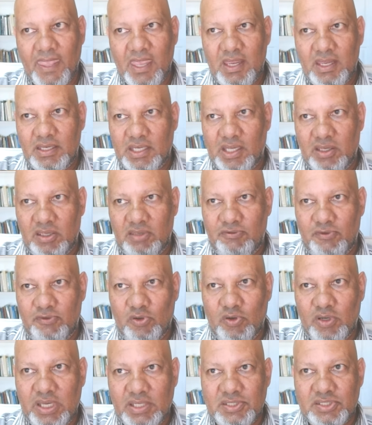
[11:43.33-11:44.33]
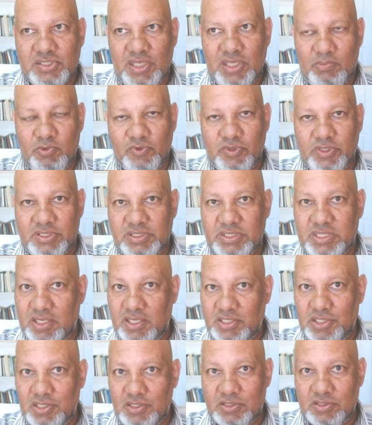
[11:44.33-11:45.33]
Now, if you look at some of the
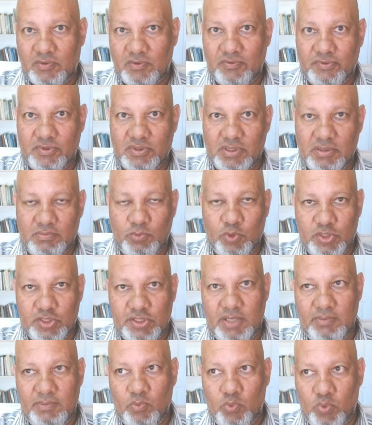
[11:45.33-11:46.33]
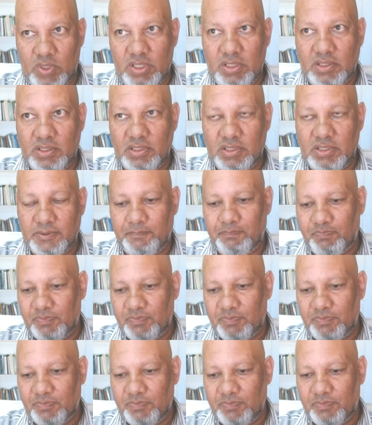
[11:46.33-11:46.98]
sections of the Muslim world,